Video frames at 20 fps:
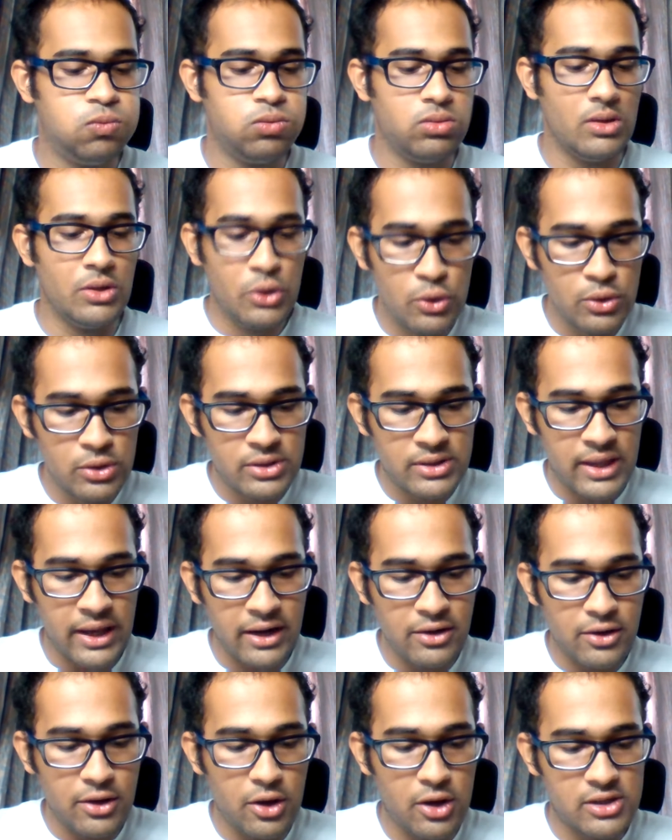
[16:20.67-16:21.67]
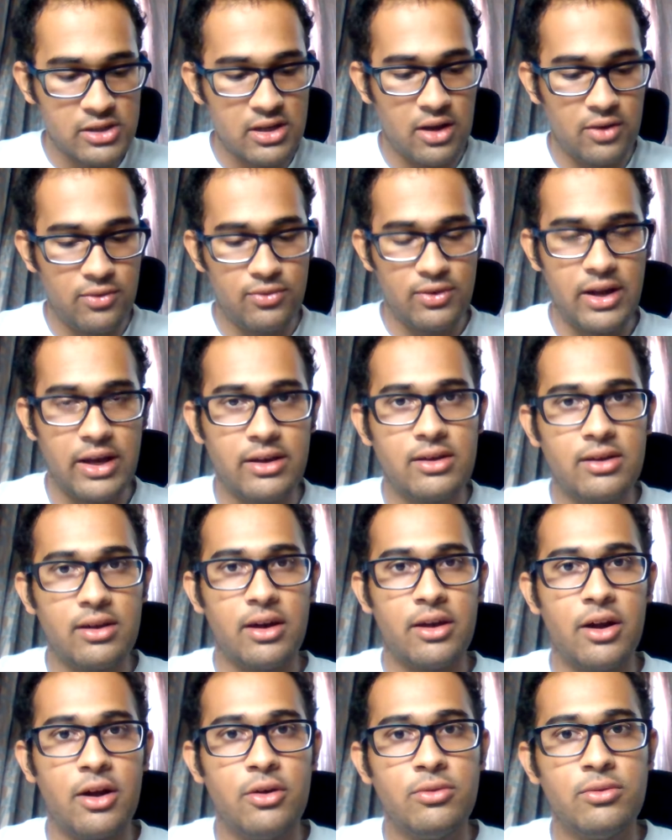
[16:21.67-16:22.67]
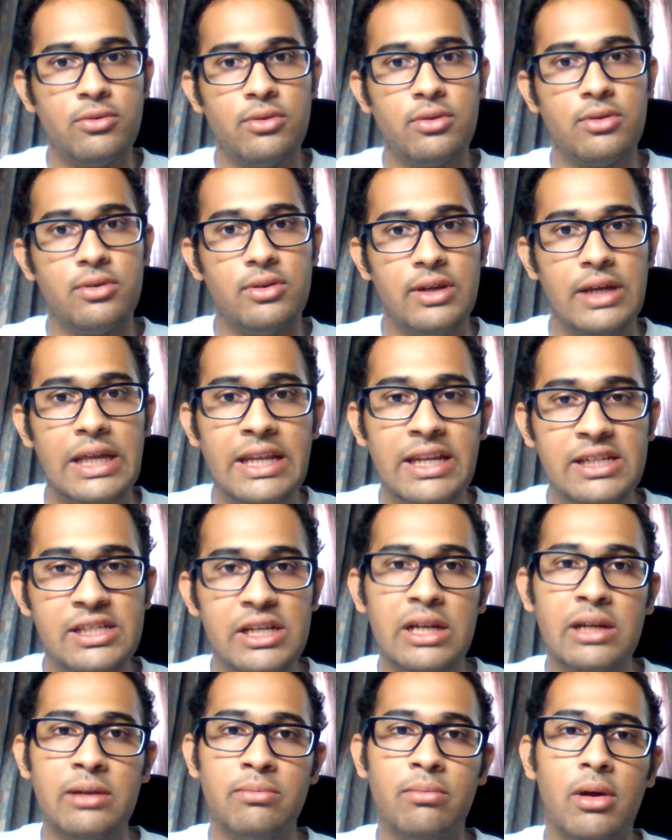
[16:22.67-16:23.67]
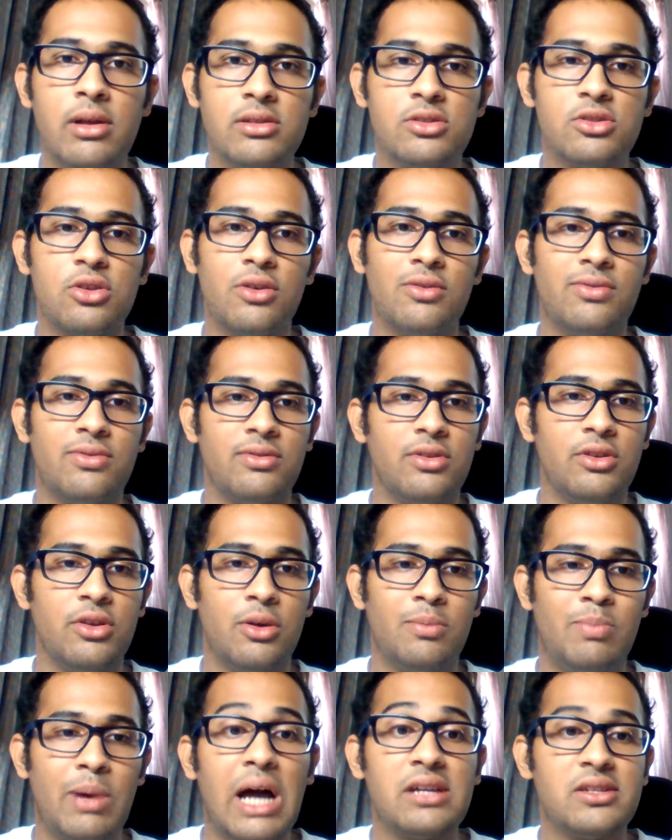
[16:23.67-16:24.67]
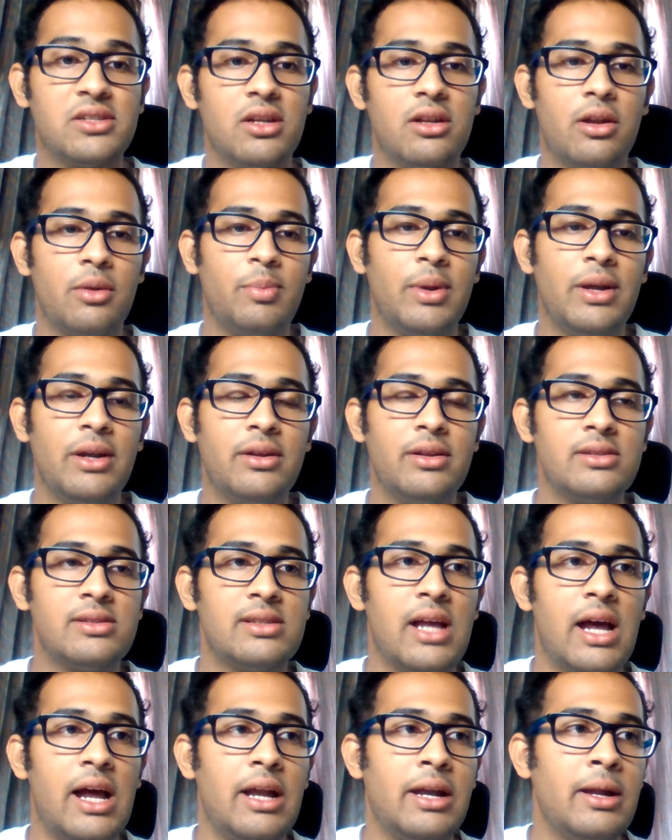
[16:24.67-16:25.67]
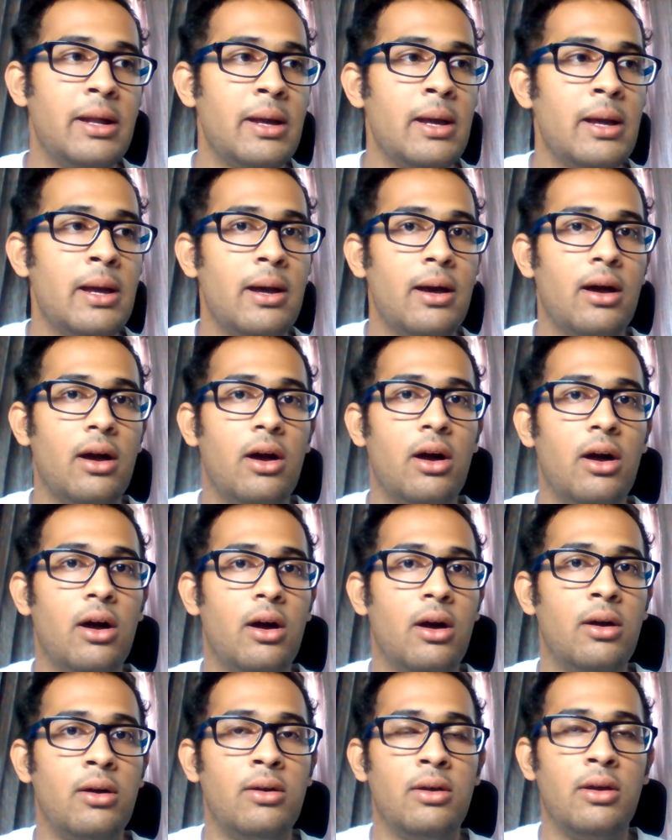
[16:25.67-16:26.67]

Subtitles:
you'll think to yourself, like, around initial months of your partial repeat, is that uh,